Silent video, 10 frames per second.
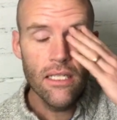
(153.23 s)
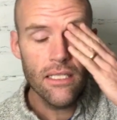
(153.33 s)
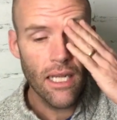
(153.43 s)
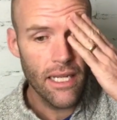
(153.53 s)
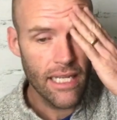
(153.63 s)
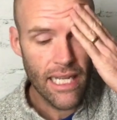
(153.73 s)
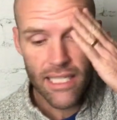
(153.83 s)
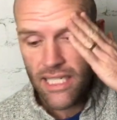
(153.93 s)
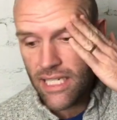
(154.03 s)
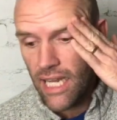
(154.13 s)
So you can get
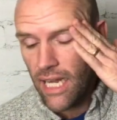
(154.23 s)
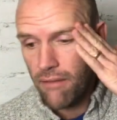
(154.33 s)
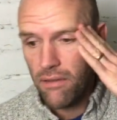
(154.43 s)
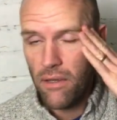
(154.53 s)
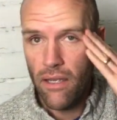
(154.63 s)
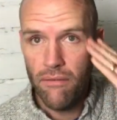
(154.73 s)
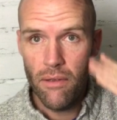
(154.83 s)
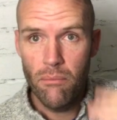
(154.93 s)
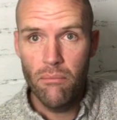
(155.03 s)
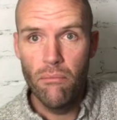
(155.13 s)
a discount if
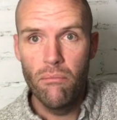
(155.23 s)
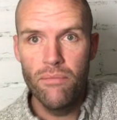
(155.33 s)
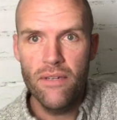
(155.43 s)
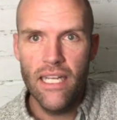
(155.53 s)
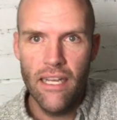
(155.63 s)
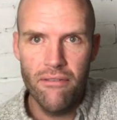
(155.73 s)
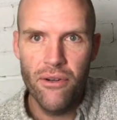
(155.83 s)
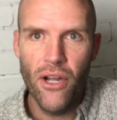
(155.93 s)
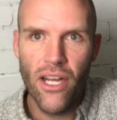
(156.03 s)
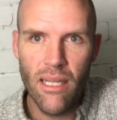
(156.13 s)

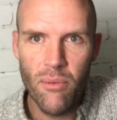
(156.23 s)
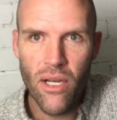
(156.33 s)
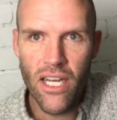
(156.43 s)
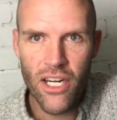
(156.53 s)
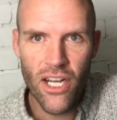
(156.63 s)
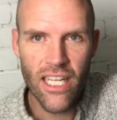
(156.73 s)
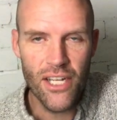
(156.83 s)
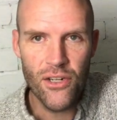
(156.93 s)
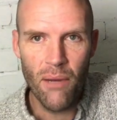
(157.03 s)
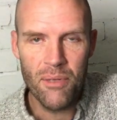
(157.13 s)
you're an early bird, an
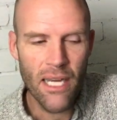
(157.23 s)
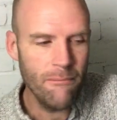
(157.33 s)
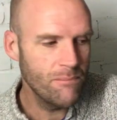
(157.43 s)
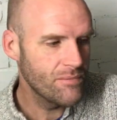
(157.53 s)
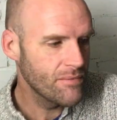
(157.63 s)
early adopter.